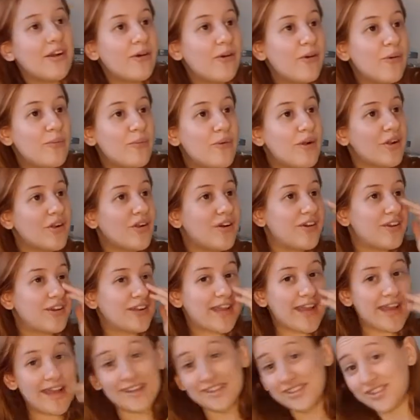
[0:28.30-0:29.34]
oh my god,
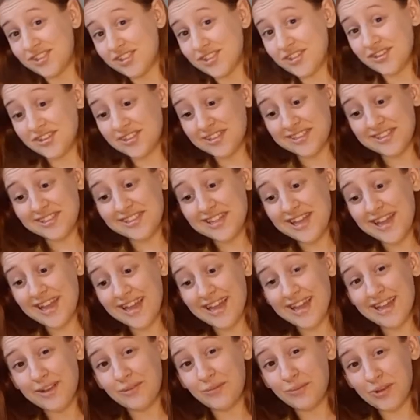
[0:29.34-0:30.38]
okay, so
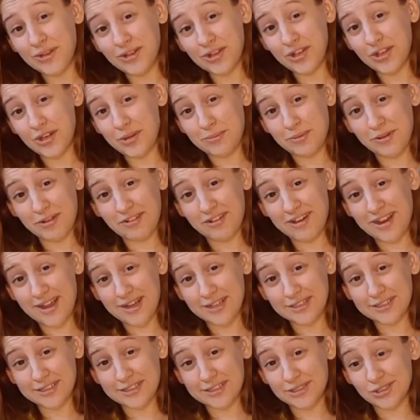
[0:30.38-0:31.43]
today we are gonna be
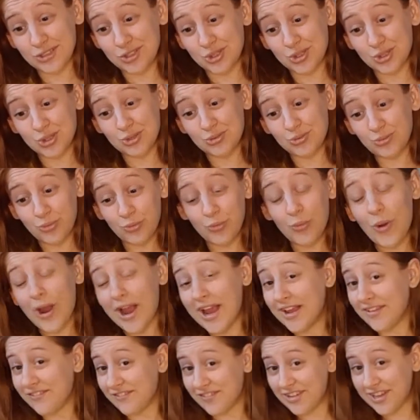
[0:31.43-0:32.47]
reacting to
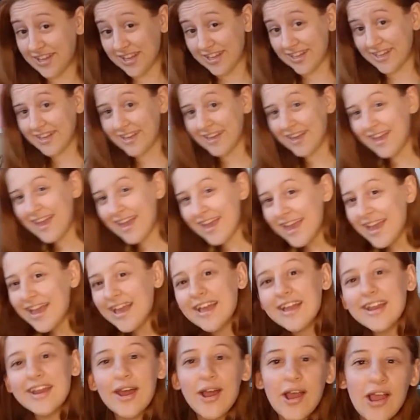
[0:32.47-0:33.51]
WayV.
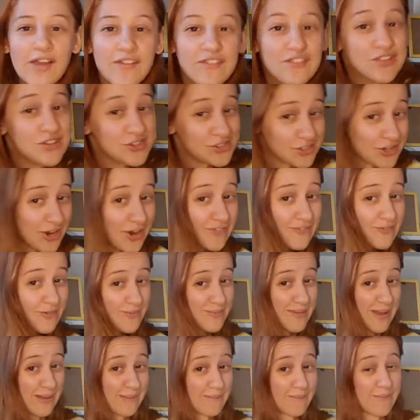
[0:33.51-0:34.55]
Now if you don't
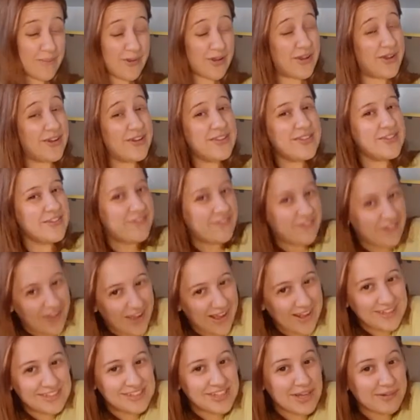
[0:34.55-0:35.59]
remember, the
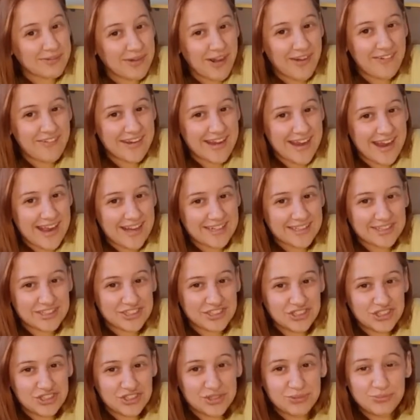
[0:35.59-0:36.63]
first time I reacted
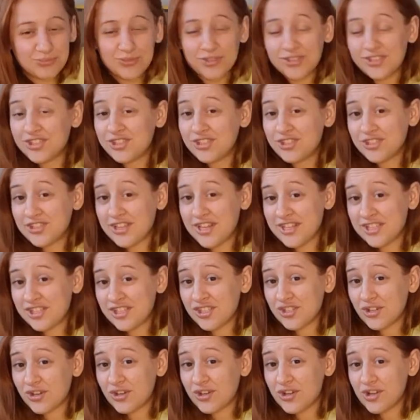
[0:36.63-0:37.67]
to them was to their
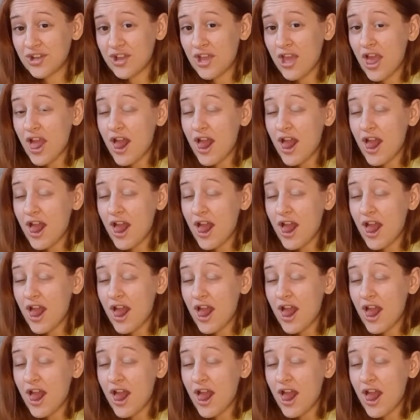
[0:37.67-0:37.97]
song,